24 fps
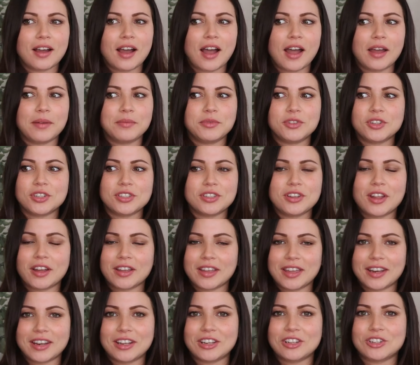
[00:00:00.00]
I'm just not
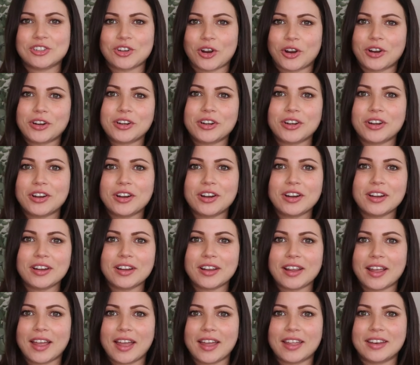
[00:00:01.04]
getting
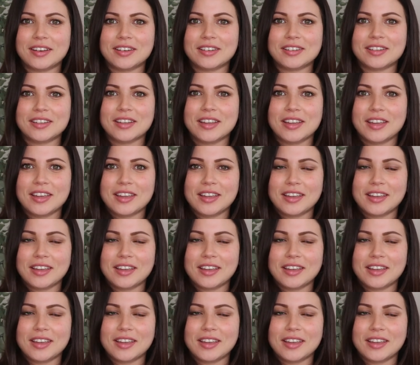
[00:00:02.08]
darker and